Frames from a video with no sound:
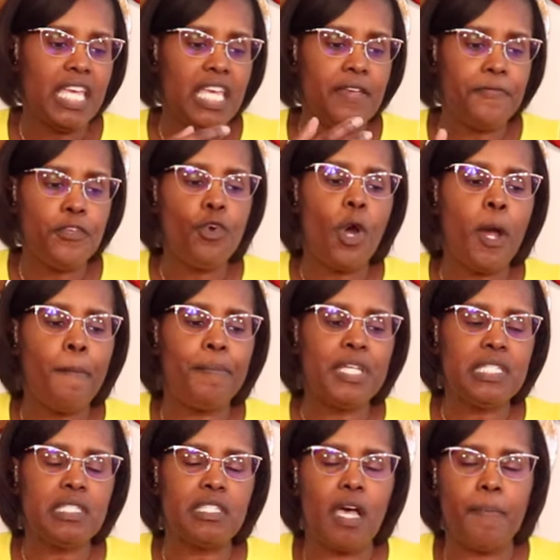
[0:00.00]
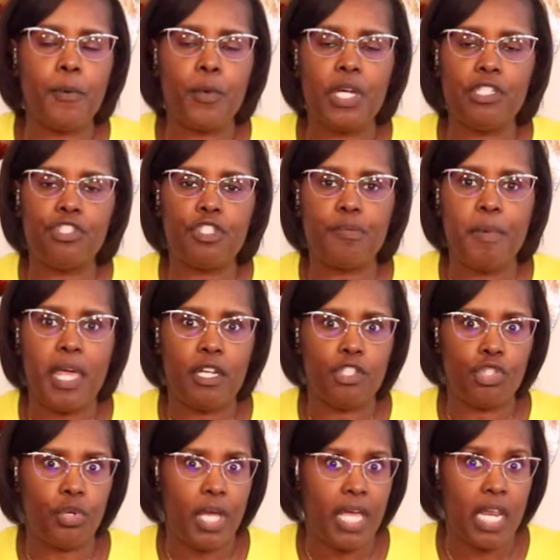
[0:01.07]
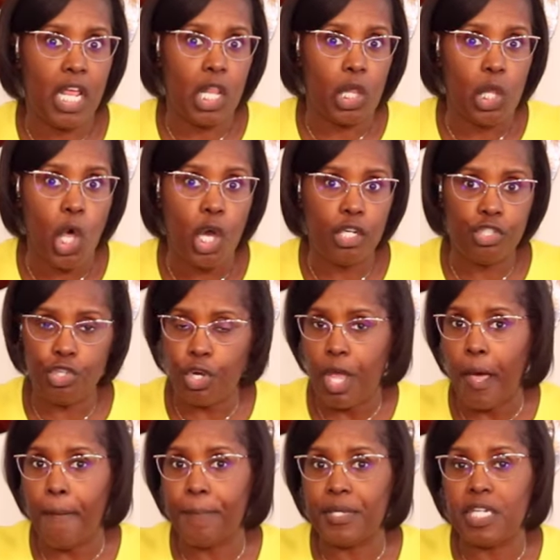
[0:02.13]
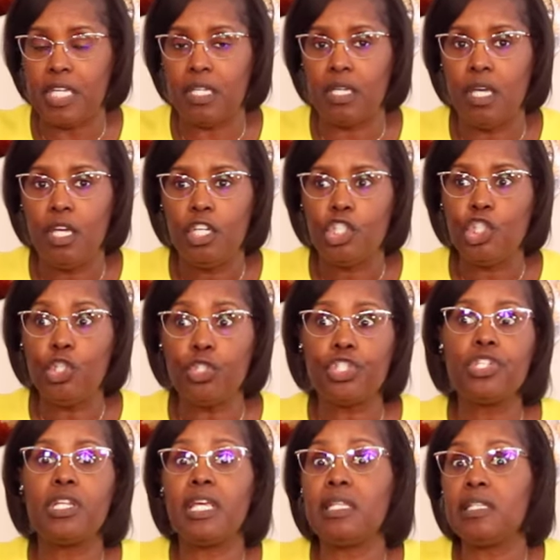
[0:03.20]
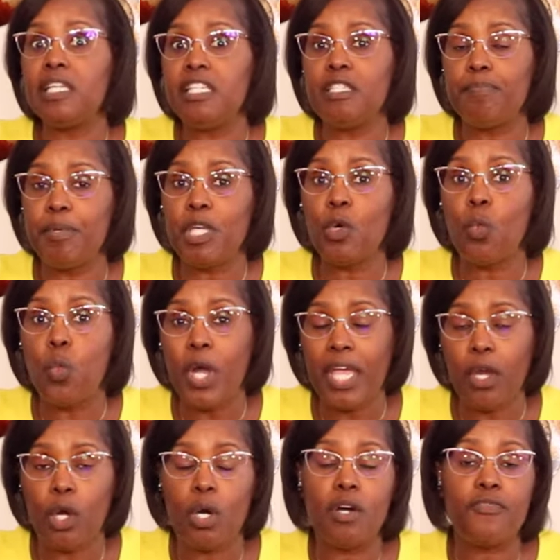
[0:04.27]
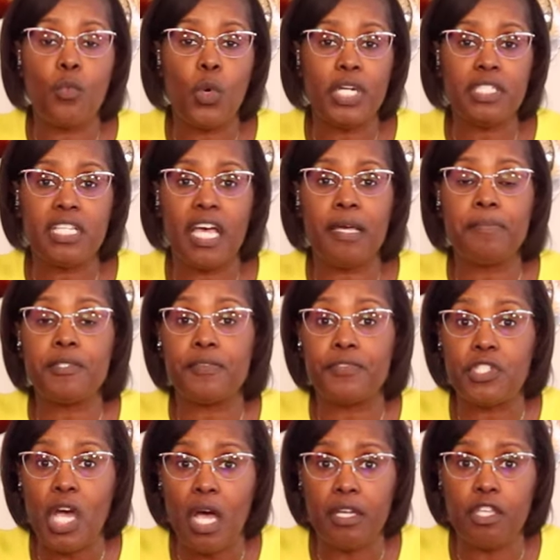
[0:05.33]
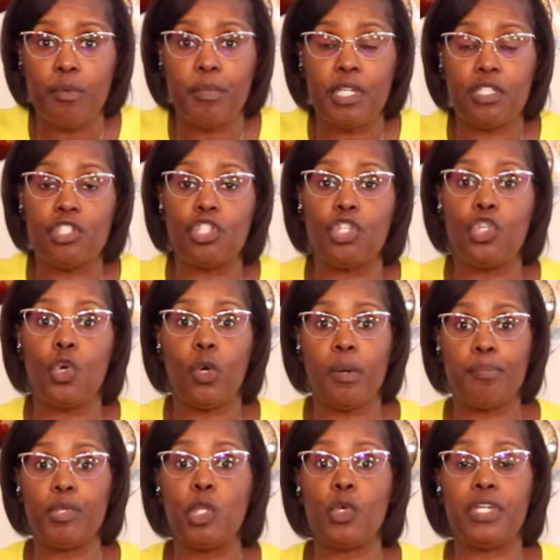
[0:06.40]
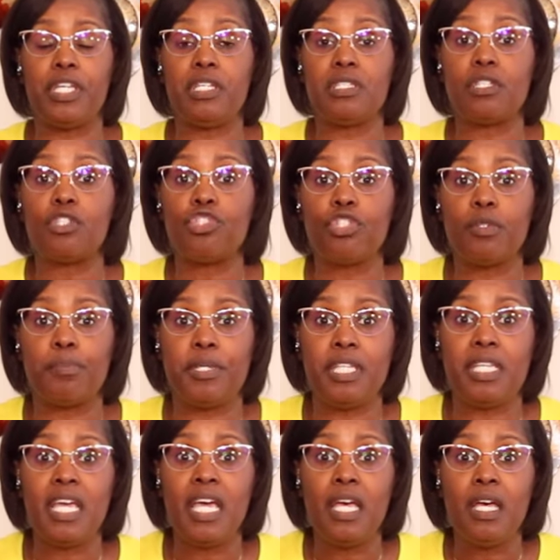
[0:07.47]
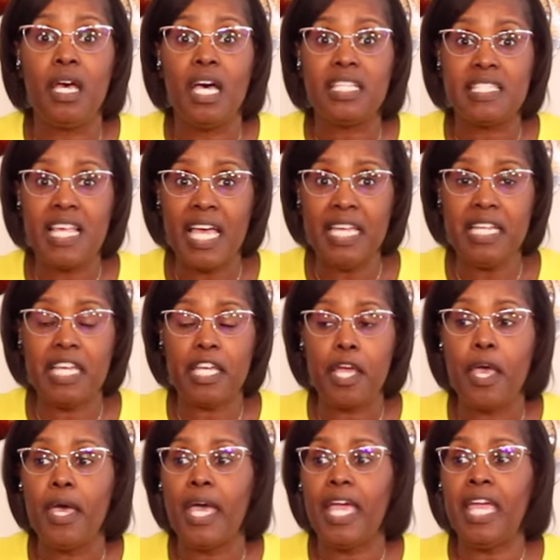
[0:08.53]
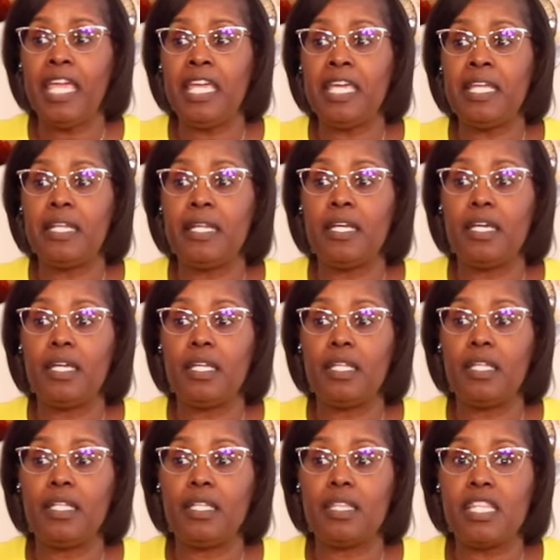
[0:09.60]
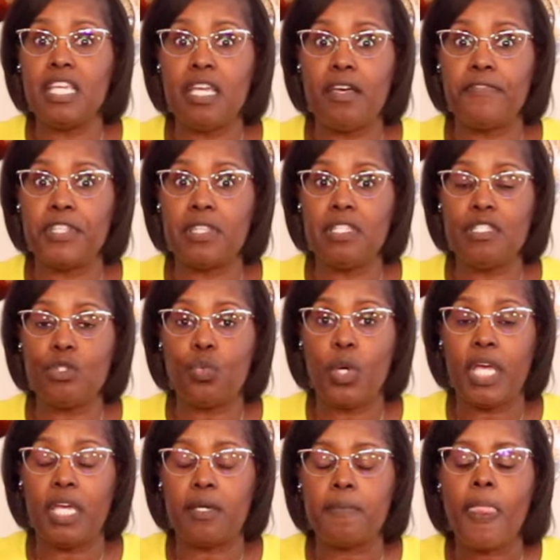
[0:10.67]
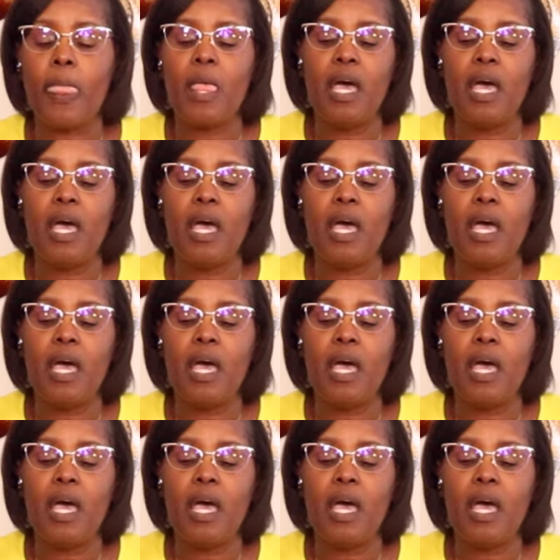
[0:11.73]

If you are a business operations manager at a larger company, you should at least be aware of what types of documents your employees should be signing and think of it this way